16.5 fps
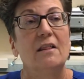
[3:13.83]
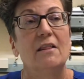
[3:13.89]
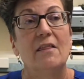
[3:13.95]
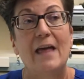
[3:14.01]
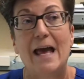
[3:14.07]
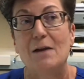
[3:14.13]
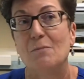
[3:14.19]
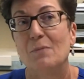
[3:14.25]

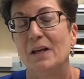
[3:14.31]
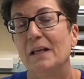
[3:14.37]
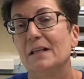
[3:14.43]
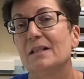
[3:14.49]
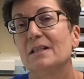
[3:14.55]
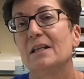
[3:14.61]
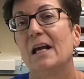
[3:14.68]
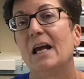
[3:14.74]
That being
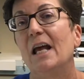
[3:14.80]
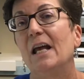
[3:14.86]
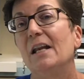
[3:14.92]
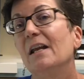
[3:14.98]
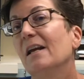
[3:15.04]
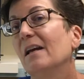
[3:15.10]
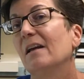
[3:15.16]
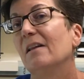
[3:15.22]

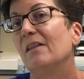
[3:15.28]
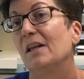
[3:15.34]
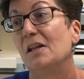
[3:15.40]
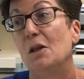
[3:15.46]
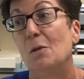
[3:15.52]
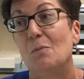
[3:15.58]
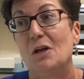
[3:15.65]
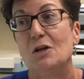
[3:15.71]
said,
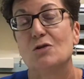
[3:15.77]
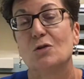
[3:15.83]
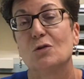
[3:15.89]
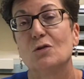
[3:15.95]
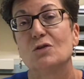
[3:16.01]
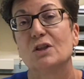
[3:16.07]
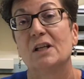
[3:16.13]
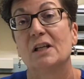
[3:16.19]
then the
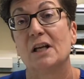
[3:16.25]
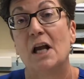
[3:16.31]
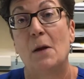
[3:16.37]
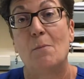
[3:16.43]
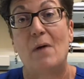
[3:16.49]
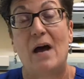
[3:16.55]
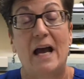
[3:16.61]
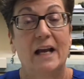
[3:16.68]
measles can
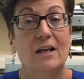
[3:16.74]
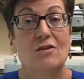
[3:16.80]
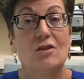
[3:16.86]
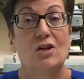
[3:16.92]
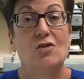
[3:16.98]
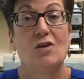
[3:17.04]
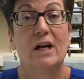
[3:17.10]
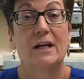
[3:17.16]
come back in
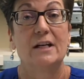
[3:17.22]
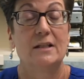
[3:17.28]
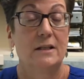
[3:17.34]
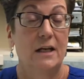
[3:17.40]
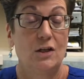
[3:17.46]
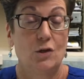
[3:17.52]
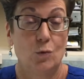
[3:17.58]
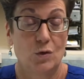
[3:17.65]
the United
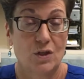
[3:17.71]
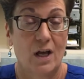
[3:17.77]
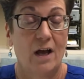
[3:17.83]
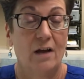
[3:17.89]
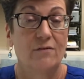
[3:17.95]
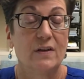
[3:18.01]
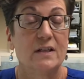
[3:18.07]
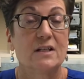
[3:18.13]
States, which
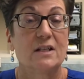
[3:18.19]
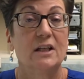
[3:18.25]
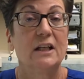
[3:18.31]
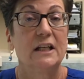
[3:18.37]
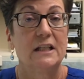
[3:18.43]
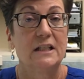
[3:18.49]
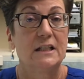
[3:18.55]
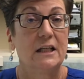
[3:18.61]

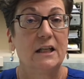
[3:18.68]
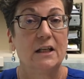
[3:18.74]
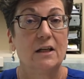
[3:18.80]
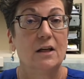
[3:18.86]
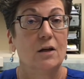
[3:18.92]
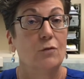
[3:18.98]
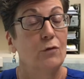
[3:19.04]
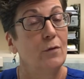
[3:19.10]
obviously it
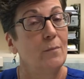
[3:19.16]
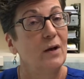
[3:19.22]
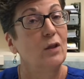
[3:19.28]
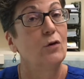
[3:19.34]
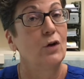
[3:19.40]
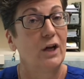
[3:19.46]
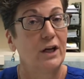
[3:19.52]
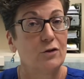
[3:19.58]
did, from
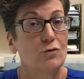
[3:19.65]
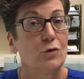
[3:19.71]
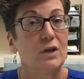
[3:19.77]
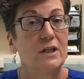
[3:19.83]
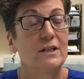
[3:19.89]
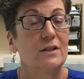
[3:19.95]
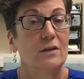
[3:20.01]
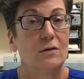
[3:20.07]
other
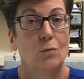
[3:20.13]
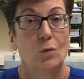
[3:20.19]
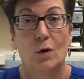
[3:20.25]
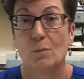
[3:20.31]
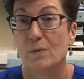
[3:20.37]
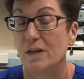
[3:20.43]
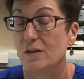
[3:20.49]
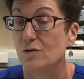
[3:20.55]
countries
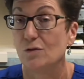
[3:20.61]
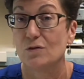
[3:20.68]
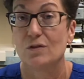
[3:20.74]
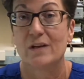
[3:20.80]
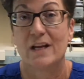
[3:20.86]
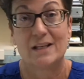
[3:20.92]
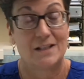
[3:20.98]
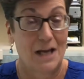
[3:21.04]
where
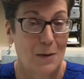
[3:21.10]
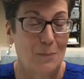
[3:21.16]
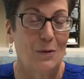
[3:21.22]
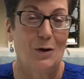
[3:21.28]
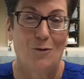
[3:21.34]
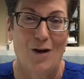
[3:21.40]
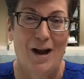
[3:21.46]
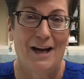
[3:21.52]
measles has not
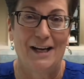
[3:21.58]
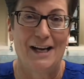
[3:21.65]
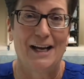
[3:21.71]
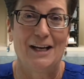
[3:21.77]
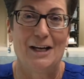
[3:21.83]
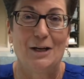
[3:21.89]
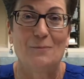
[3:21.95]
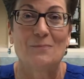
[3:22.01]
been
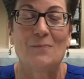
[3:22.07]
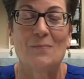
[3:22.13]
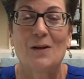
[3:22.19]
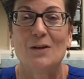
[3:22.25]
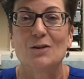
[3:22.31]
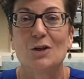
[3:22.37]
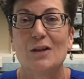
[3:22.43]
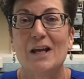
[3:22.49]
eradicated.
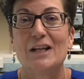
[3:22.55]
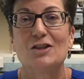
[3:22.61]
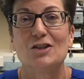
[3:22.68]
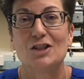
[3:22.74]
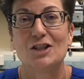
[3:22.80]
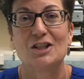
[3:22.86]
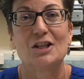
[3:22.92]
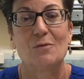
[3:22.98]
So that's
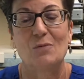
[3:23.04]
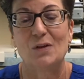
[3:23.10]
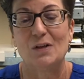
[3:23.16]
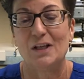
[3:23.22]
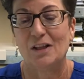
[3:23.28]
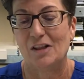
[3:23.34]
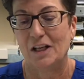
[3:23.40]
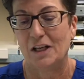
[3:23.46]
just something
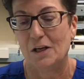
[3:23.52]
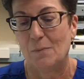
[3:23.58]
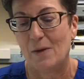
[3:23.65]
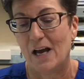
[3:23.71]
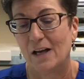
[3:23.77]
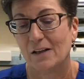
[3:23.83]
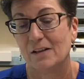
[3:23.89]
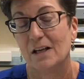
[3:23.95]
to think
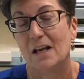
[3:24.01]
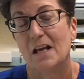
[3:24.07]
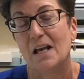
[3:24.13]
about.